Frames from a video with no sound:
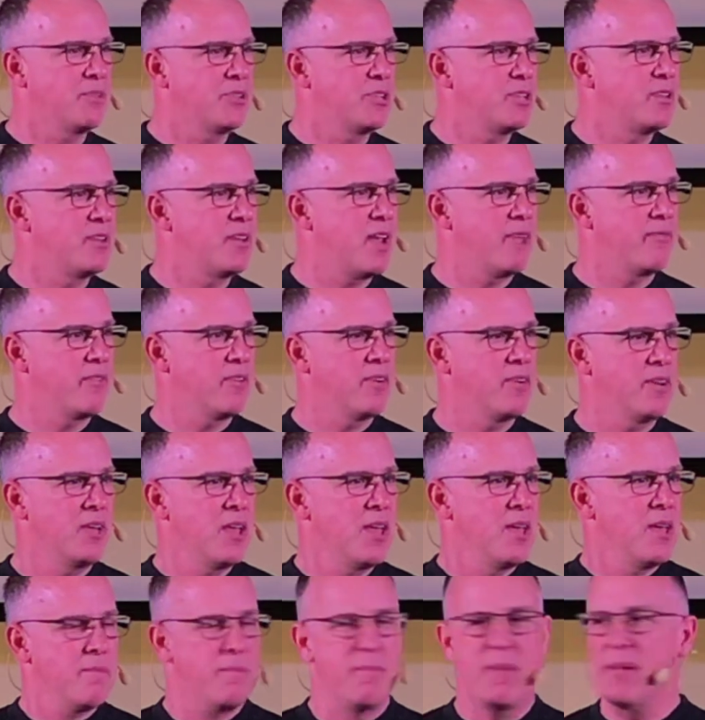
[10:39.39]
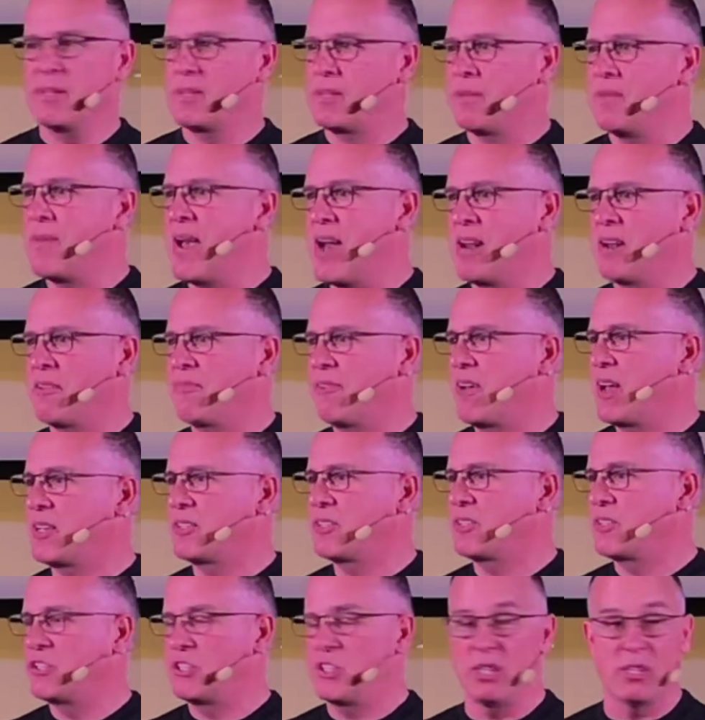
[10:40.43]
She'd never been to
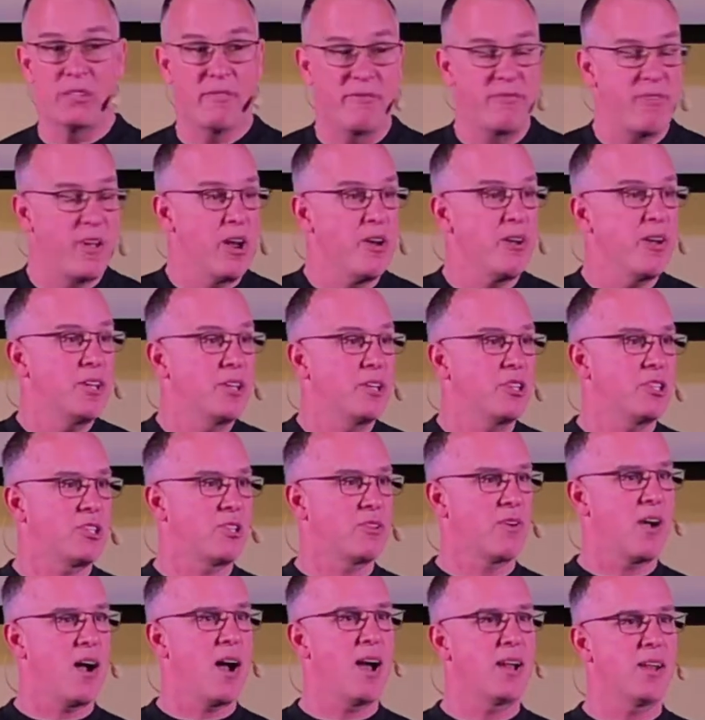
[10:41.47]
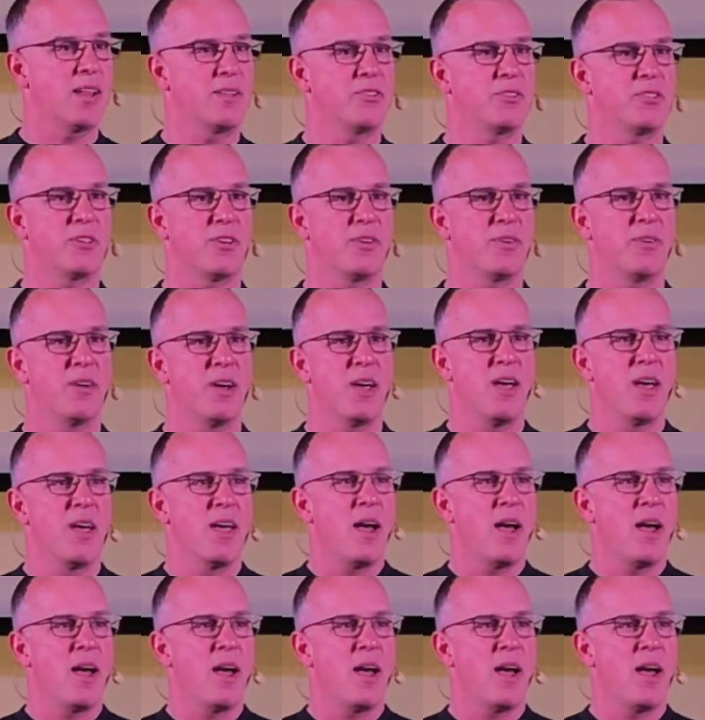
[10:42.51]
Manifest, and she looked very distraught, and so